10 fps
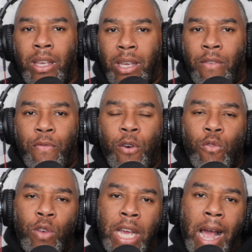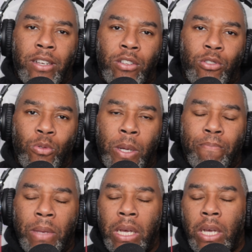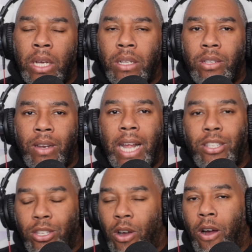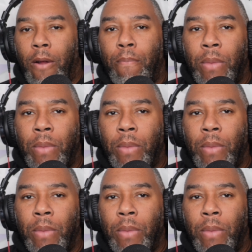give full reaction to it. So let's talk.